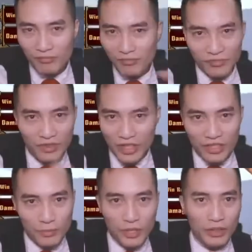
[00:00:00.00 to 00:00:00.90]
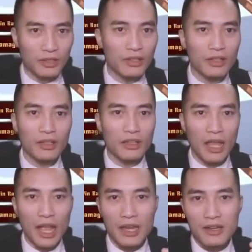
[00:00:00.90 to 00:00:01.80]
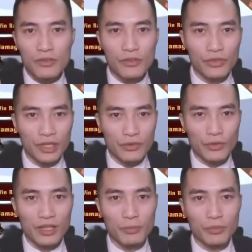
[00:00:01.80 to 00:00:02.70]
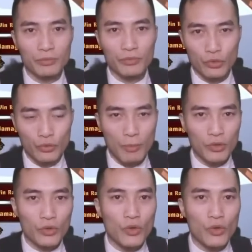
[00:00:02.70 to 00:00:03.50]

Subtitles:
disappeared. And another thing is, for example, tremor.